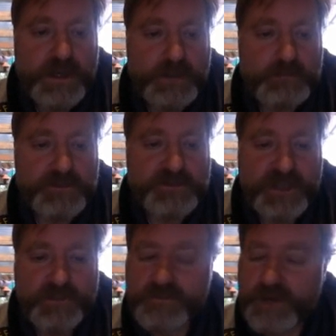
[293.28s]

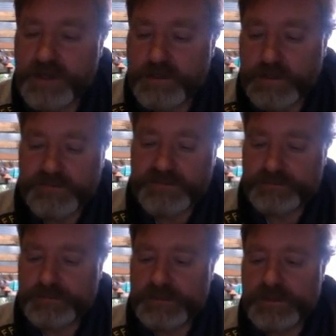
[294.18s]
discovered the radio
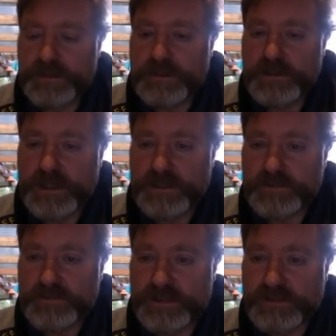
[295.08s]
waves,
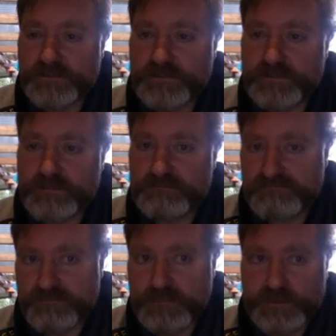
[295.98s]
and of
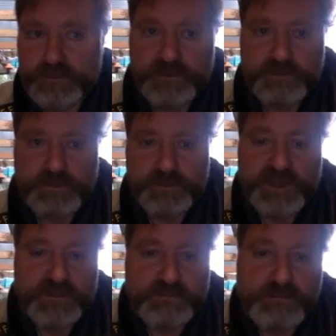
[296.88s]
course people
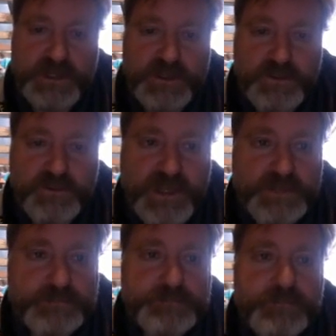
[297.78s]
started making use of that.